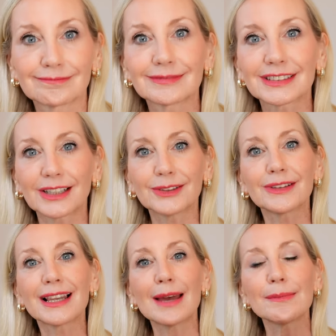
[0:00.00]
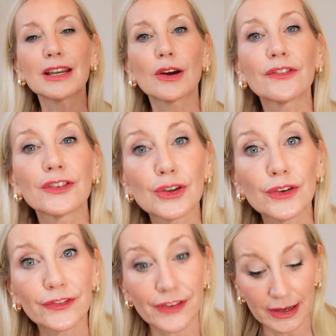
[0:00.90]
So let me know if you
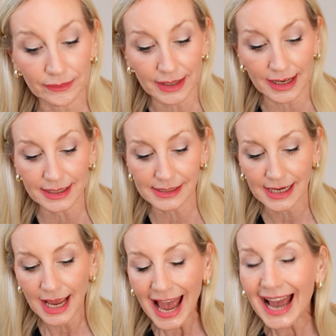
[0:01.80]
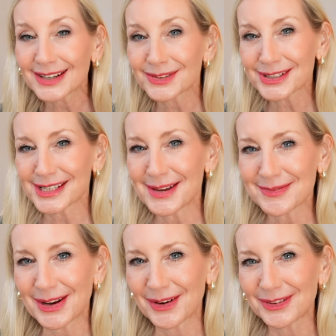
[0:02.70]
found that, and also let
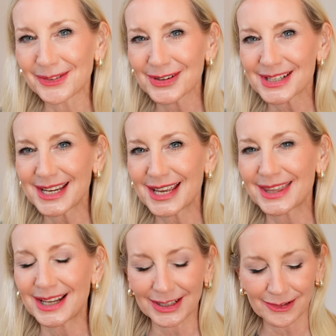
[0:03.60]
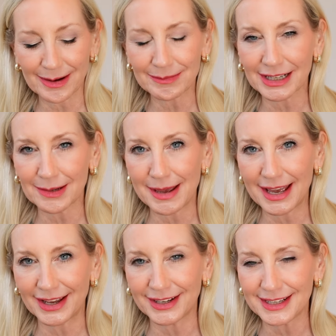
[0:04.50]
me know if you want to hear the Creme de la
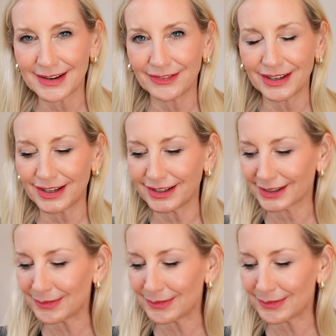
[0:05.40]
Mer and Nivea